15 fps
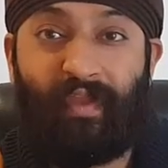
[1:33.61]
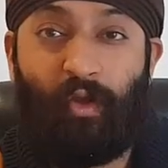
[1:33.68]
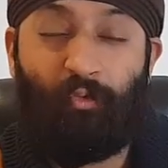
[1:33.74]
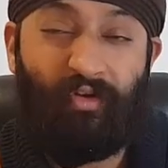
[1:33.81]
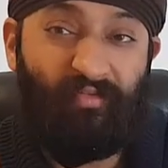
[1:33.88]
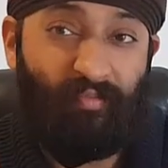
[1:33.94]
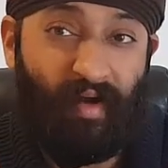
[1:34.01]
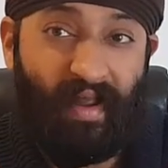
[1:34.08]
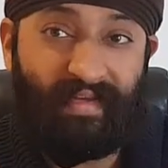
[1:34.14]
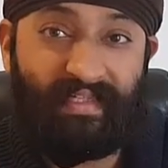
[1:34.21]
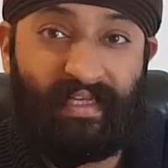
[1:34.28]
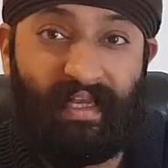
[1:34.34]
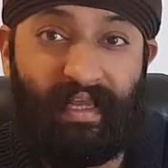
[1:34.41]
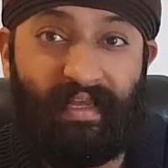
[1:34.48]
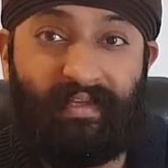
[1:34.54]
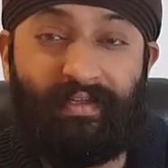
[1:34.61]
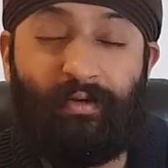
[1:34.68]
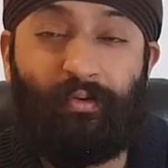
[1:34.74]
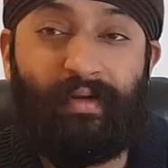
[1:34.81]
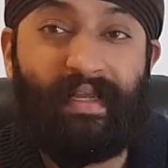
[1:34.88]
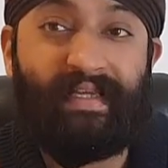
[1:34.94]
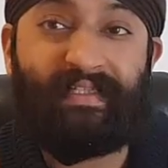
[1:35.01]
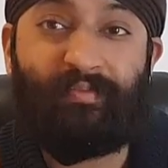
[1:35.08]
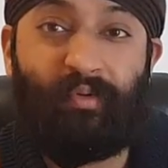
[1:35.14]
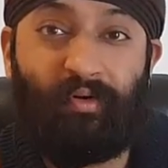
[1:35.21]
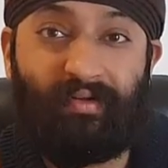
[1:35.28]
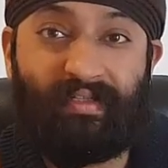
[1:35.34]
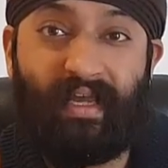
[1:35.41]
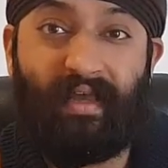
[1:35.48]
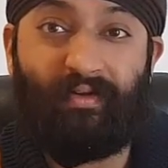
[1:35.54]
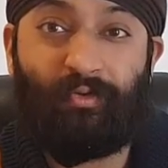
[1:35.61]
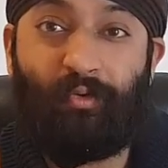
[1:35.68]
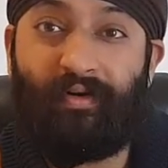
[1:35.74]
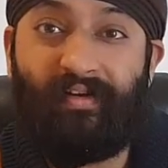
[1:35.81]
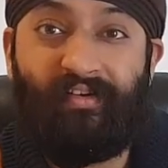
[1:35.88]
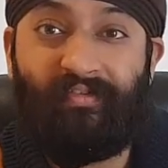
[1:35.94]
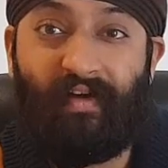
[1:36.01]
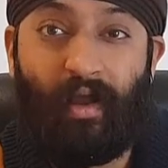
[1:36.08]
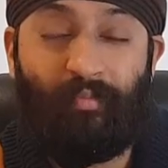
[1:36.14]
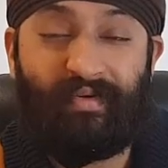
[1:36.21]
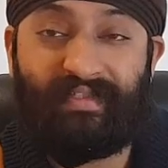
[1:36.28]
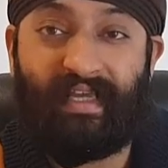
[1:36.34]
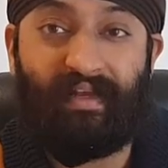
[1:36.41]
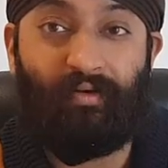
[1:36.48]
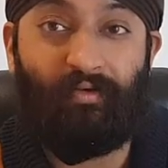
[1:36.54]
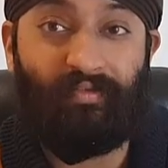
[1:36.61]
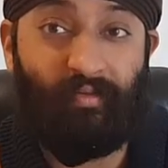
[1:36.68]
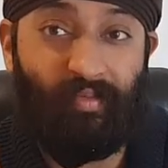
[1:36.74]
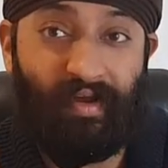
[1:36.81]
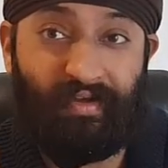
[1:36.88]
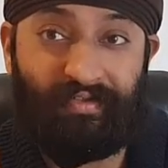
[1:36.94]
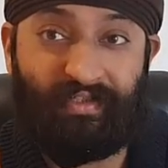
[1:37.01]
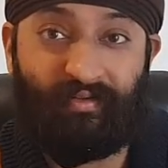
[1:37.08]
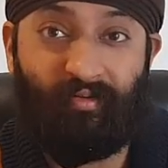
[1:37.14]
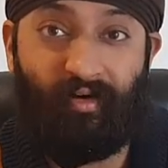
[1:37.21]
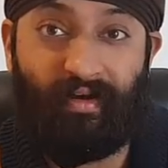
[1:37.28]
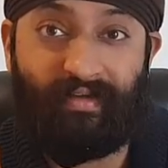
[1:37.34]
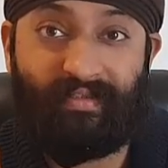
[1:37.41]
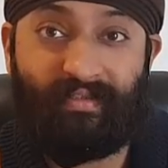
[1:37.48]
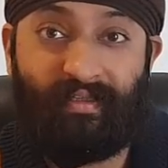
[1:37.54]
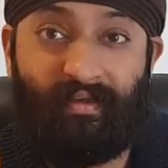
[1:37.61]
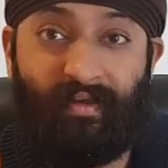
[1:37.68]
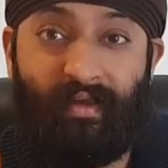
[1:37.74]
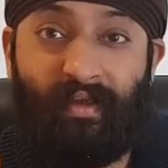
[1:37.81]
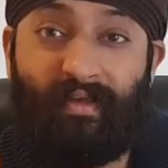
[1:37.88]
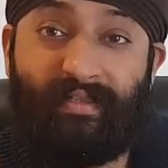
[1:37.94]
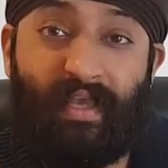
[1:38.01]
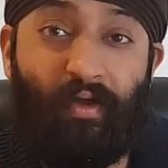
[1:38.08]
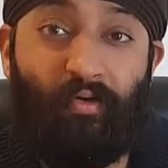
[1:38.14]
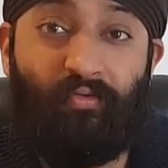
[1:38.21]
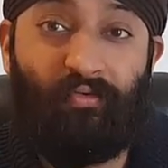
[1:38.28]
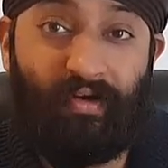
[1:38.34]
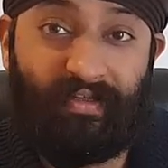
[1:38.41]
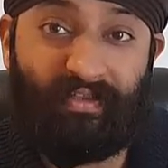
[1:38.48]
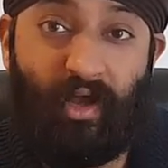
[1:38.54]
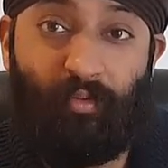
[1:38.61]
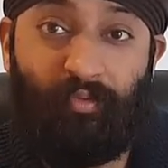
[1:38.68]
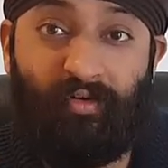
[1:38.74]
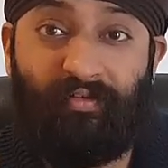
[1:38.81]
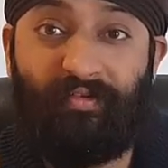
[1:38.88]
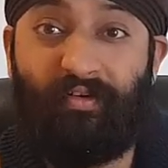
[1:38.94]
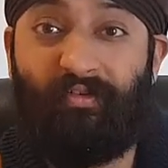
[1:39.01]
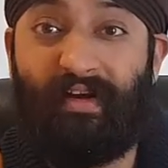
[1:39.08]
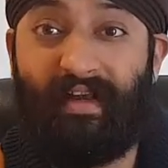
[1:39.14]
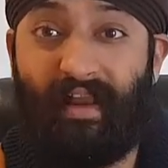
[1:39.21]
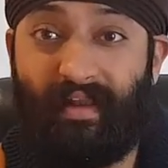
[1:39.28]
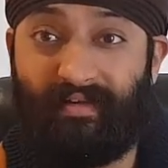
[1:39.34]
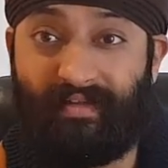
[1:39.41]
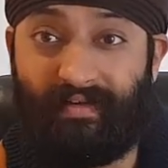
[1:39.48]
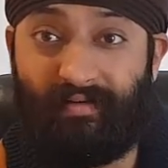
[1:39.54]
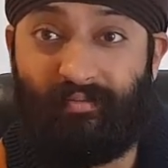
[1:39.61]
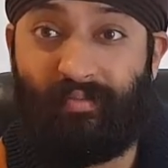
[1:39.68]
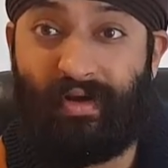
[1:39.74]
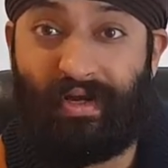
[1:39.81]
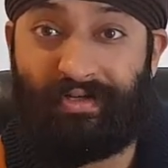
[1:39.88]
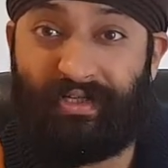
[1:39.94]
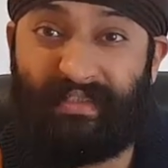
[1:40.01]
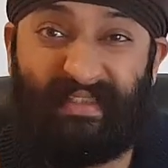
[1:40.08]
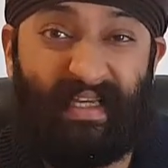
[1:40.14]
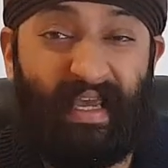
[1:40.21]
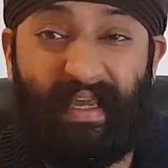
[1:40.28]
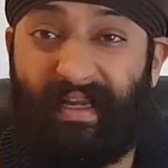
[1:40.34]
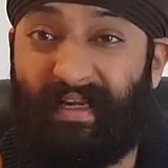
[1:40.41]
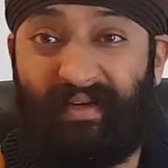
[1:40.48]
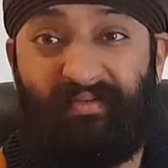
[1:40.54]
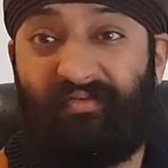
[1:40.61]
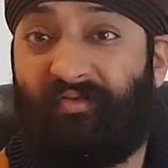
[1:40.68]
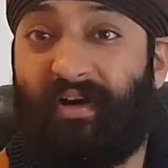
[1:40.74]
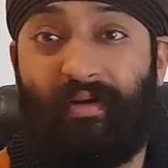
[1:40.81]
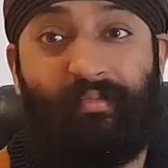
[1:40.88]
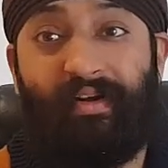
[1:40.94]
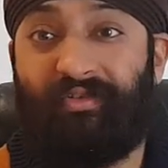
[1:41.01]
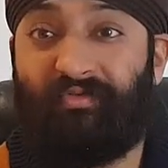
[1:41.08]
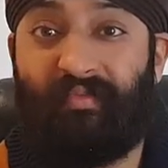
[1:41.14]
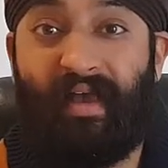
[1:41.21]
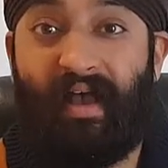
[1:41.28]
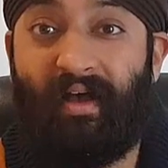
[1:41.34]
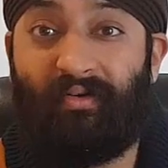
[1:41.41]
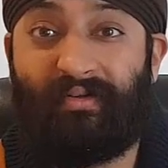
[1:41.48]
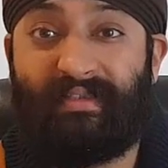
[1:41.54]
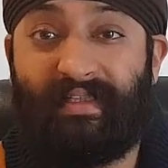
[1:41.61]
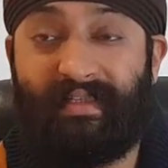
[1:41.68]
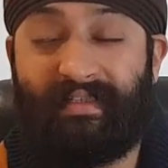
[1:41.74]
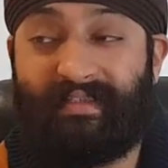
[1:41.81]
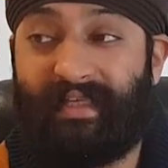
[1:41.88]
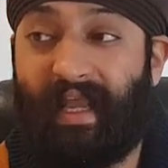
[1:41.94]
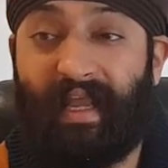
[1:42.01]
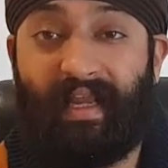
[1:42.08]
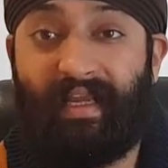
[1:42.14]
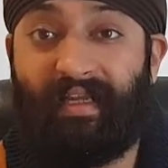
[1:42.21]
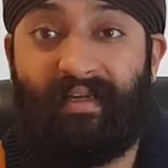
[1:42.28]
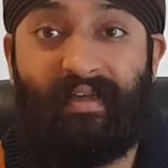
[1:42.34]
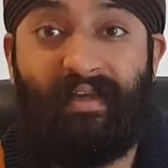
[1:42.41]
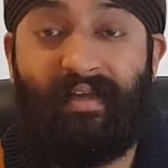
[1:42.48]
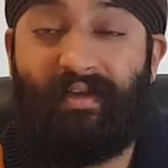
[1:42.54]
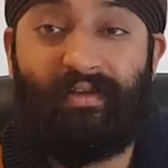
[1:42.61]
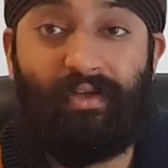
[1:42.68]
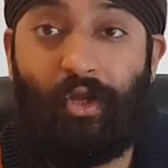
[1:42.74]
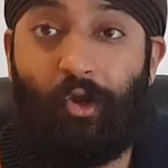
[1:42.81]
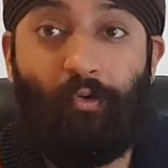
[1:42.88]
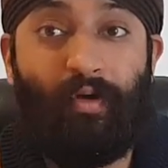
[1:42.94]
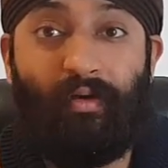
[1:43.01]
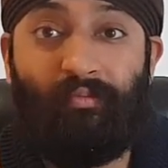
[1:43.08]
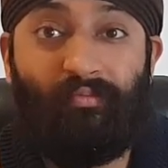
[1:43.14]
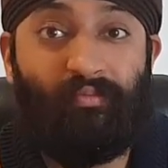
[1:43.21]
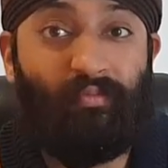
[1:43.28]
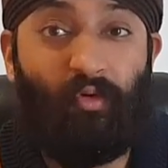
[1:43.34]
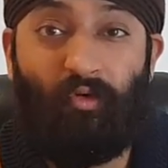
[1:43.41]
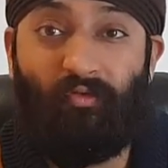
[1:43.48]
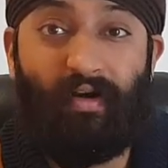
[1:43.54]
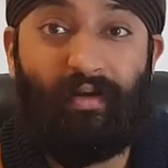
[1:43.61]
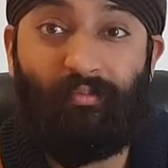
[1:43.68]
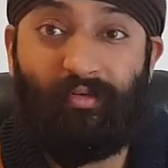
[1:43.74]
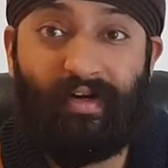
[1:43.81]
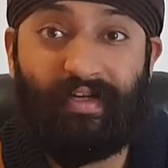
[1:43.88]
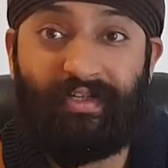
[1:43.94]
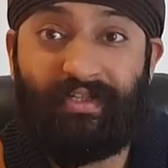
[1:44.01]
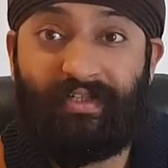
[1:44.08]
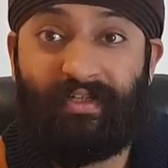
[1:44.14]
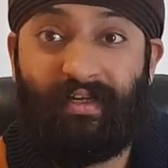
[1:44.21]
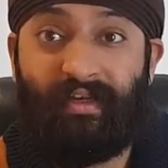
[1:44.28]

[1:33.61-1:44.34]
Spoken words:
With buy-to-let, you will need to put down 25% of the purchase price. So, for example, if you're in London purchasing a 3-bedroom house in, say, Newham or Redbridge,